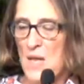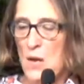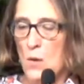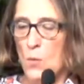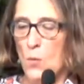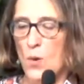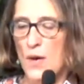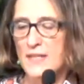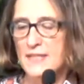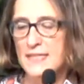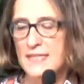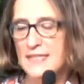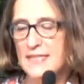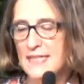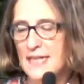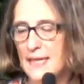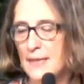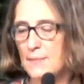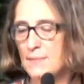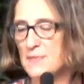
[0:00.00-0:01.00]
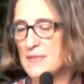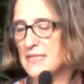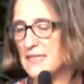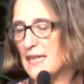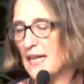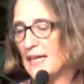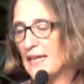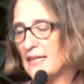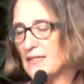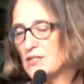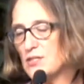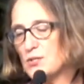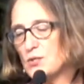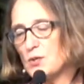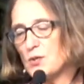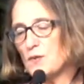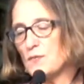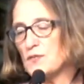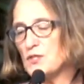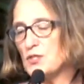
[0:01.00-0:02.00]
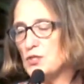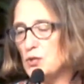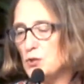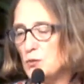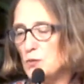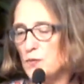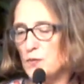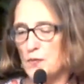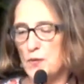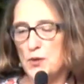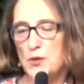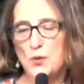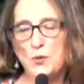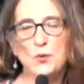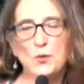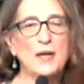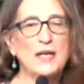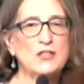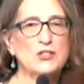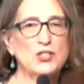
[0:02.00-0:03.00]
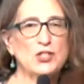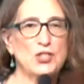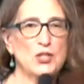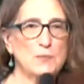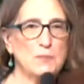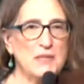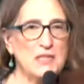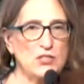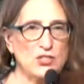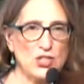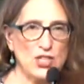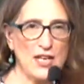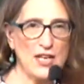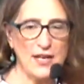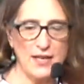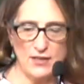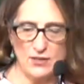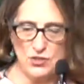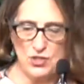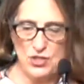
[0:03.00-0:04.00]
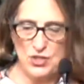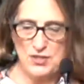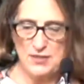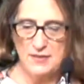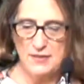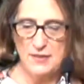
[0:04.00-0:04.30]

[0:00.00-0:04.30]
What seems like it serves too few and should be changed?